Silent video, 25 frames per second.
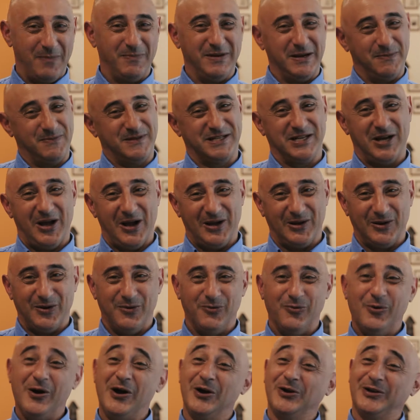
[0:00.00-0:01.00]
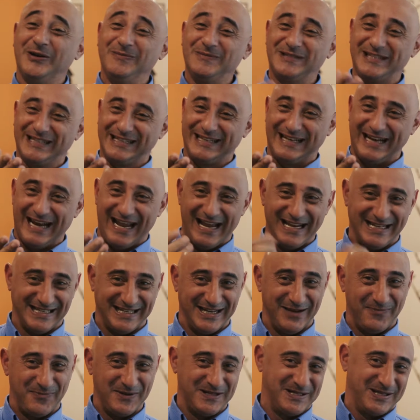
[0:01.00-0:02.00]
I'm Psaila and welcome to
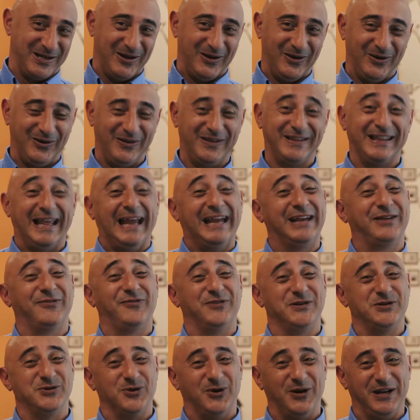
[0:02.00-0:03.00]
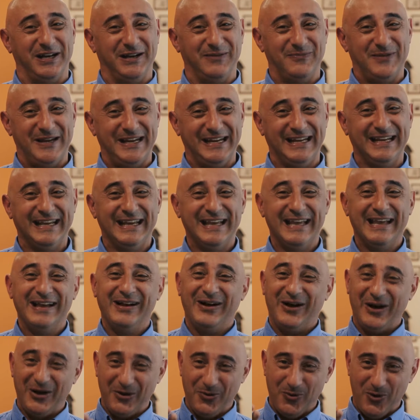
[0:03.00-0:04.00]
today's episode. Thank you for joining me.
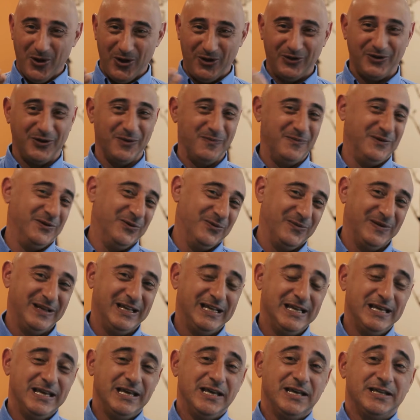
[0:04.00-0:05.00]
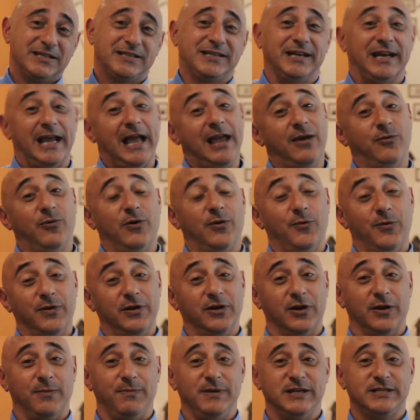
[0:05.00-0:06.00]
I welcome you. Today what we're
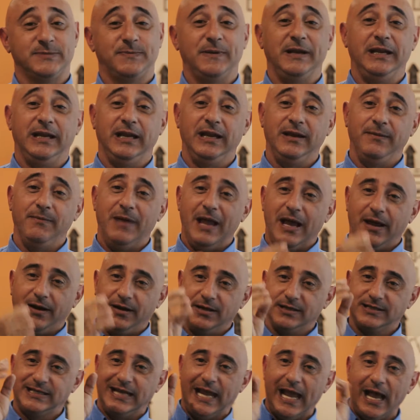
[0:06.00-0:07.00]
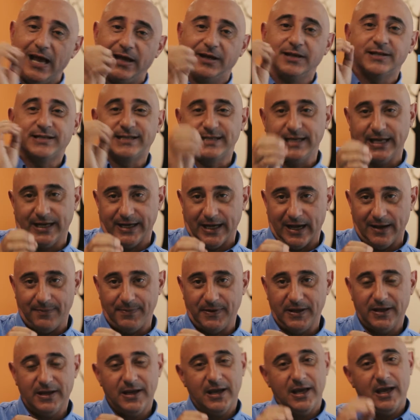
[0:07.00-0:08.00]
going to be speaking about is how to set
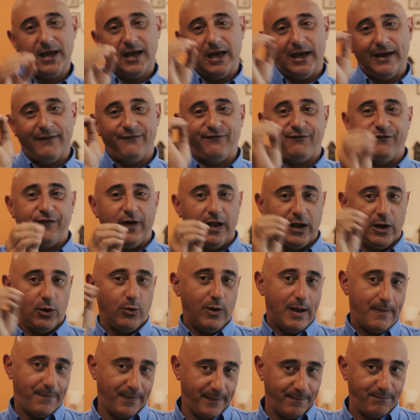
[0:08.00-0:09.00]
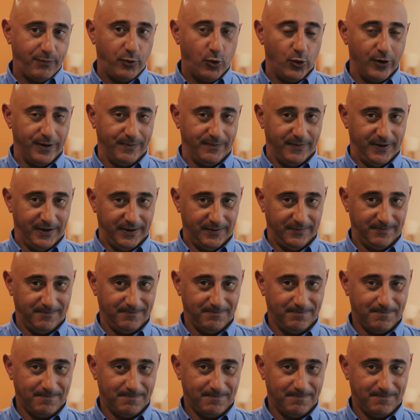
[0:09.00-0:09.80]
up a follow-up appointment.